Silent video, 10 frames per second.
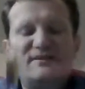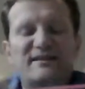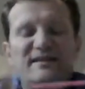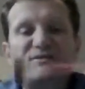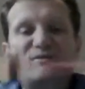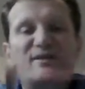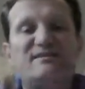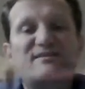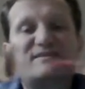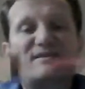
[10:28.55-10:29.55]

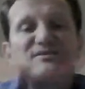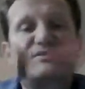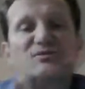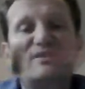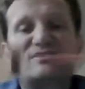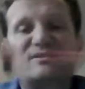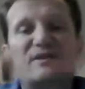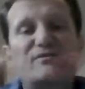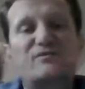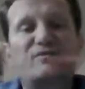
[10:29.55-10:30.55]
decreases the secretion of,